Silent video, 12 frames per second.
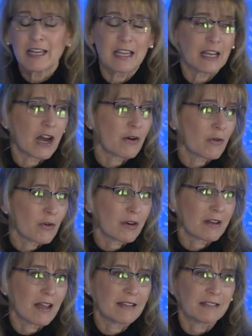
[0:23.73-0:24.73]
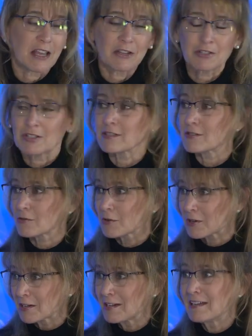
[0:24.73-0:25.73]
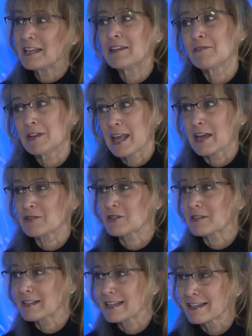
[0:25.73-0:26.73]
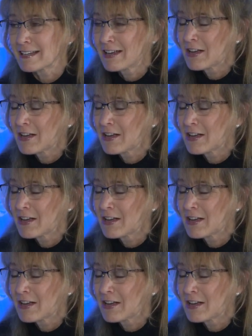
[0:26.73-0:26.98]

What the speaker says: in our organizations or even nationally.